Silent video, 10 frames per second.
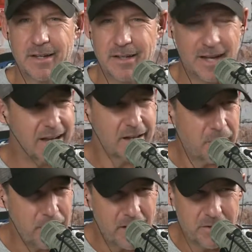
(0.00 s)
Again,
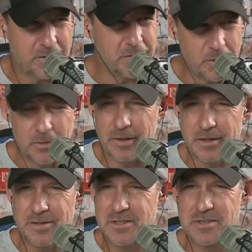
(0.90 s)
nothing better to do
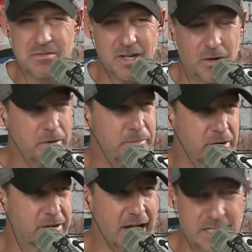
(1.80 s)
than go to Bill
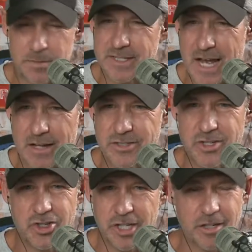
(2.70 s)
Cosby's house and
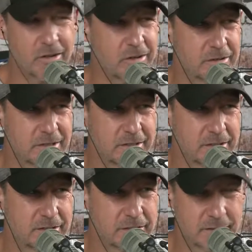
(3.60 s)
cheer.
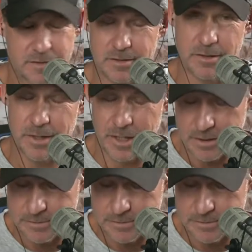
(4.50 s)
Okay.